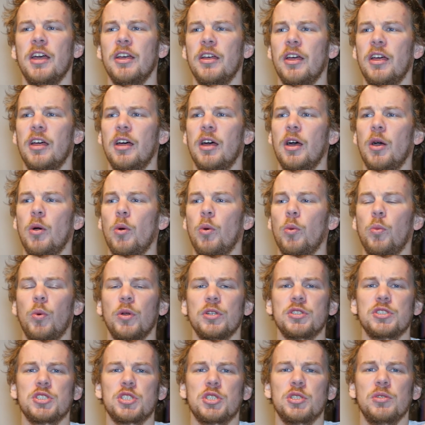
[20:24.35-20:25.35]

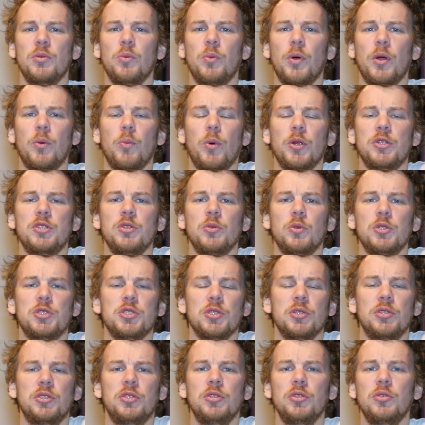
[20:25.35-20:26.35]
what you
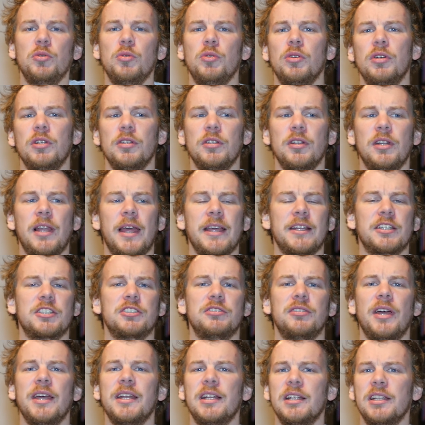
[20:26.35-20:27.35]
should do, like
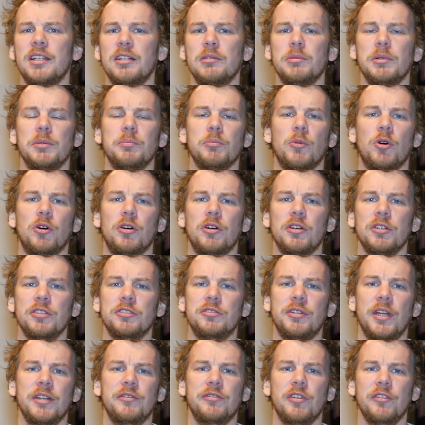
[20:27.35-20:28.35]
trade a little bit more,
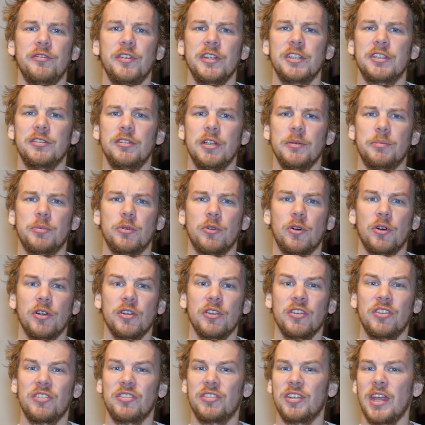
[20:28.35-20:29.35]
trade for victory
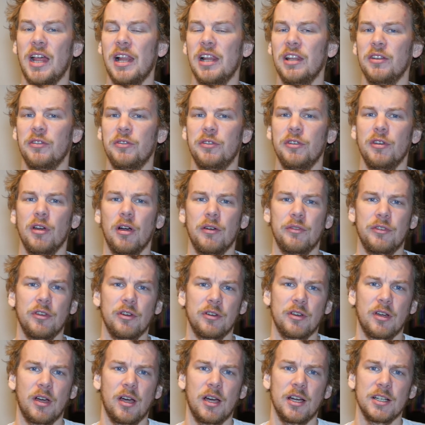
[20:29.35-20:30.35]
points, sell a few of
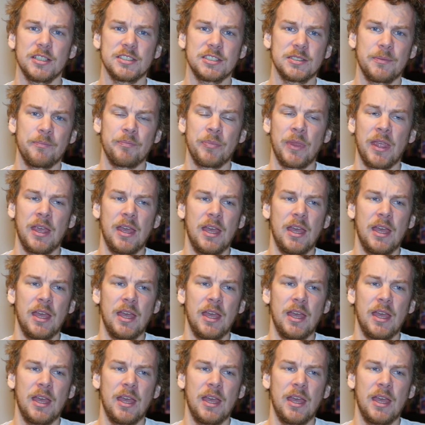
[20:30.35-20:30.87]
your cards.